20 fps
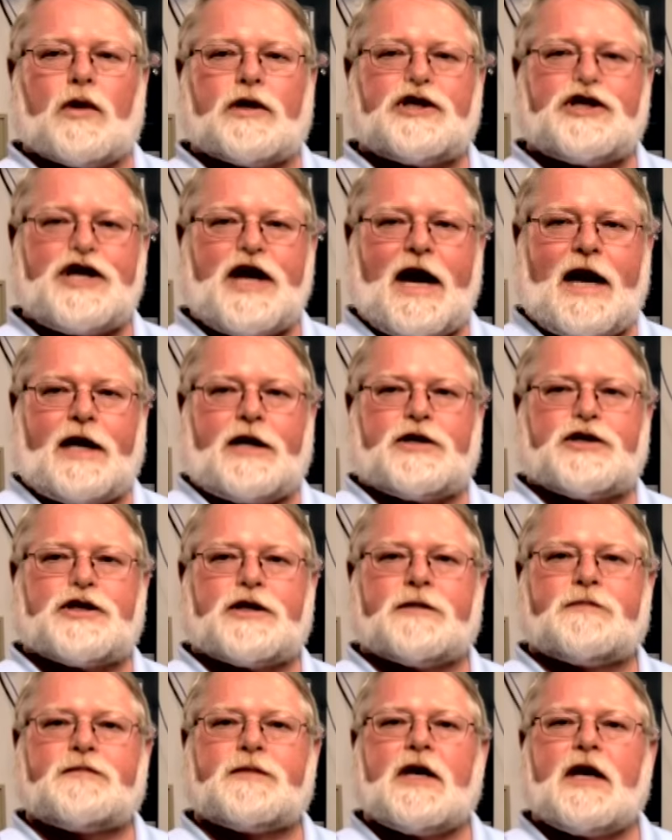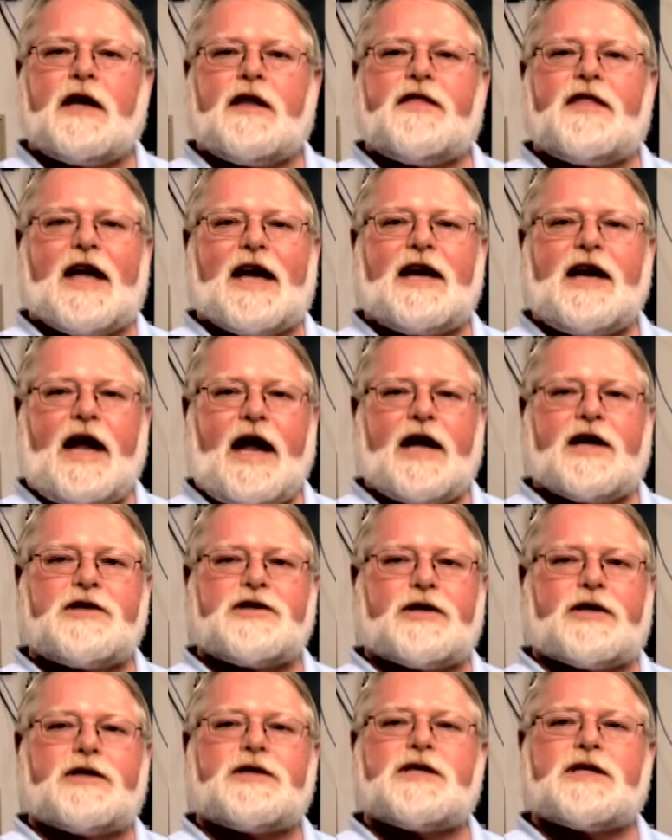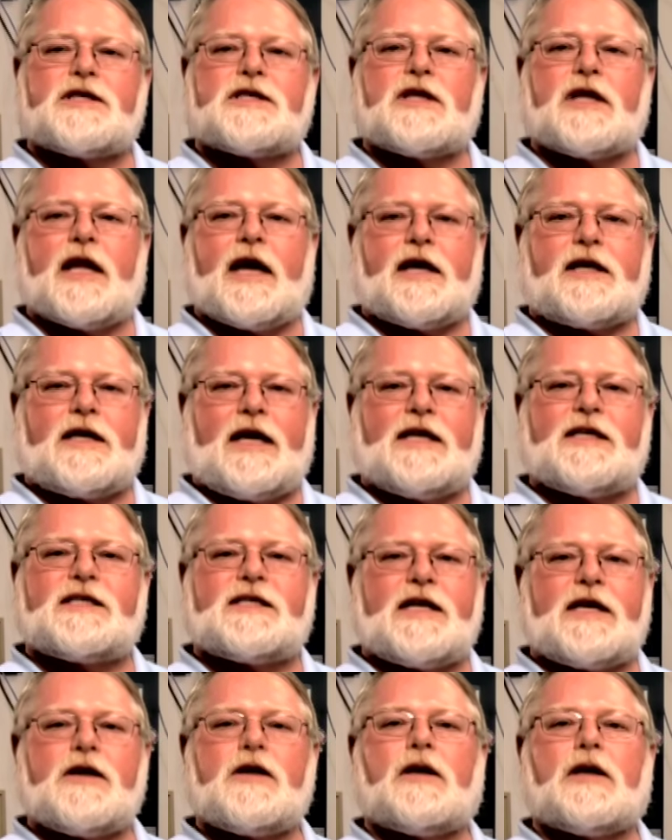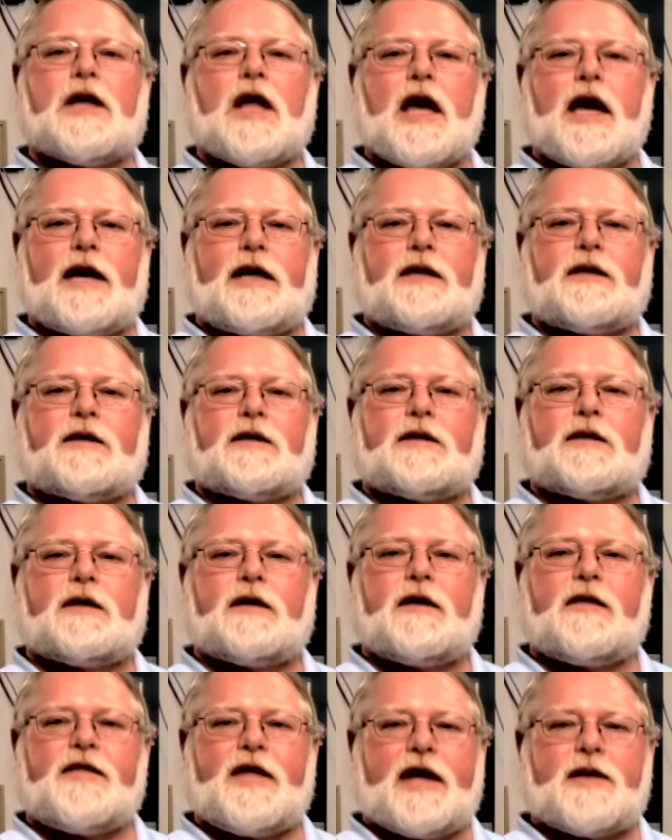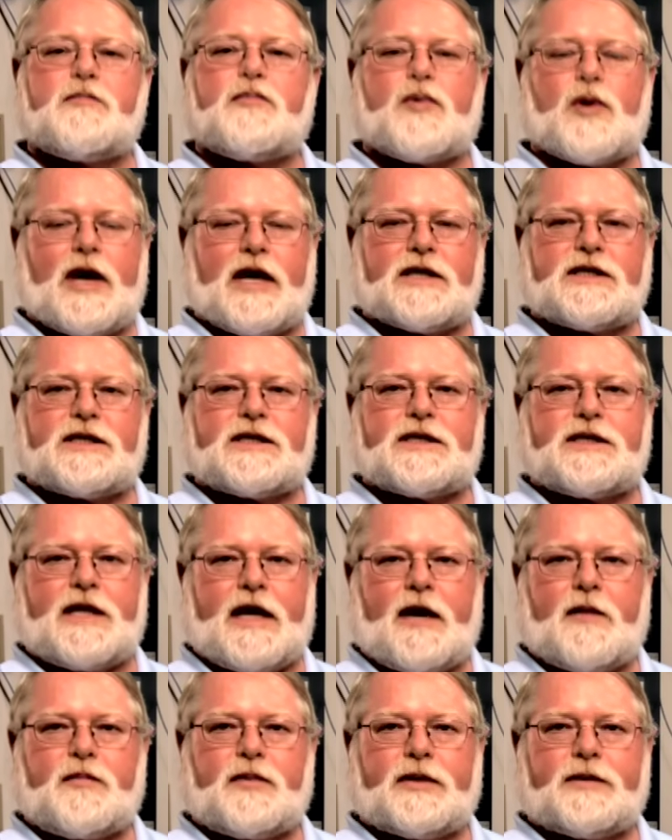change, then enter to select a single line, then press step.